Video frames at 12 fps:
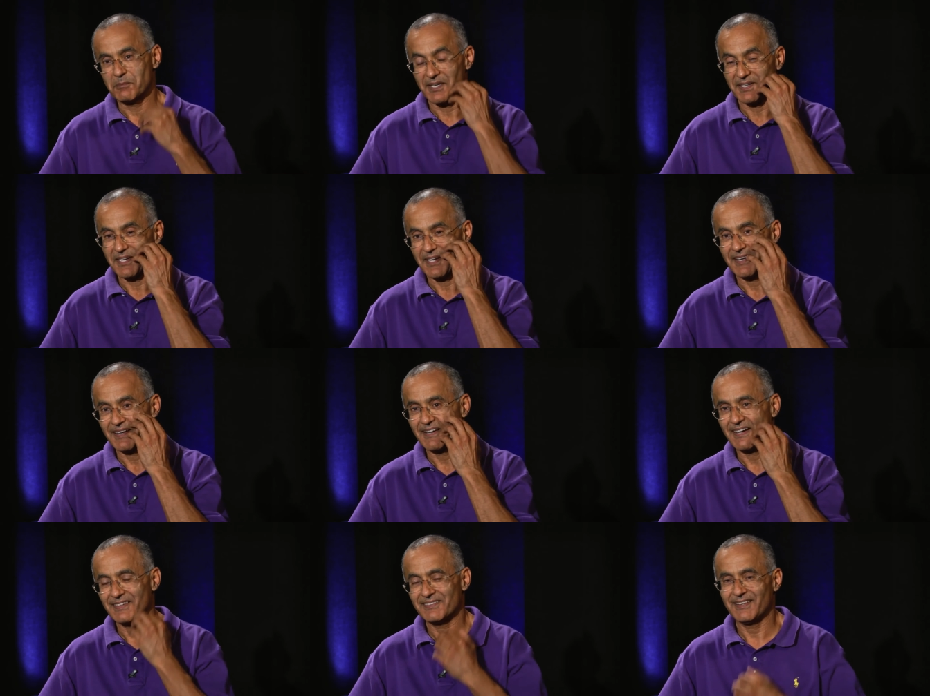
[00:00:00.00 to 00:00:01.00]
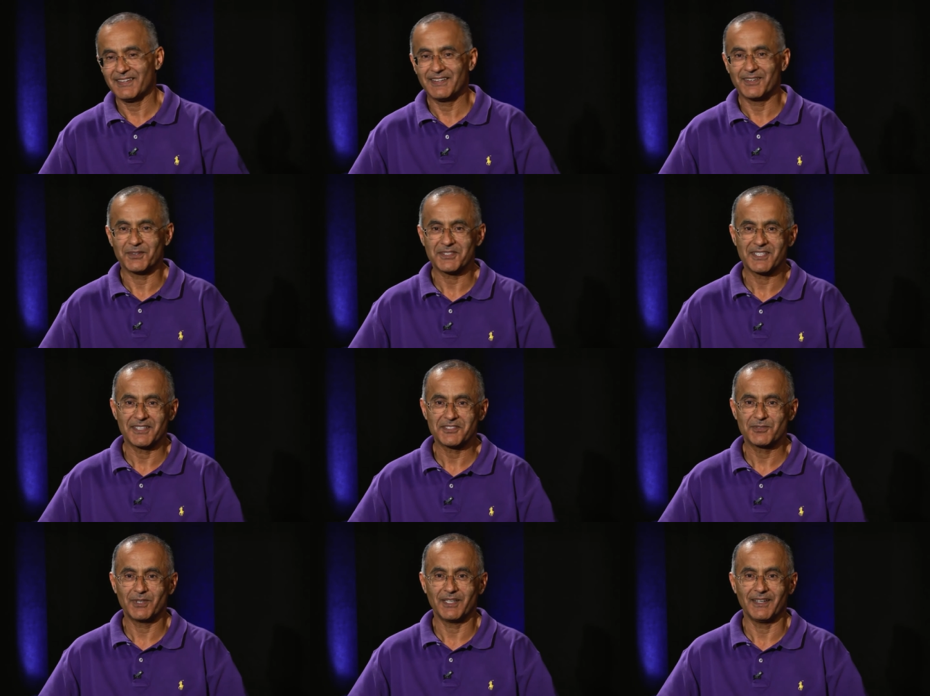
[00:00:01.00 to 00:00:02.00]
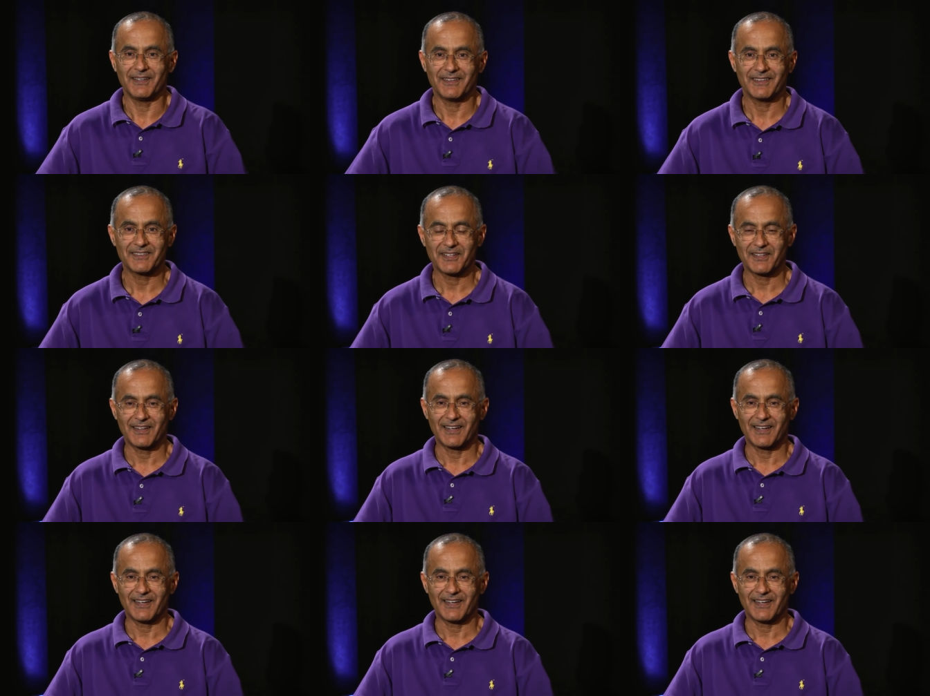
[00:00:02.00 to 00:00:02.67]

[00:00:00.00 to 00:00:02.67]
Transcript: But uh, I think you know it's it's really it,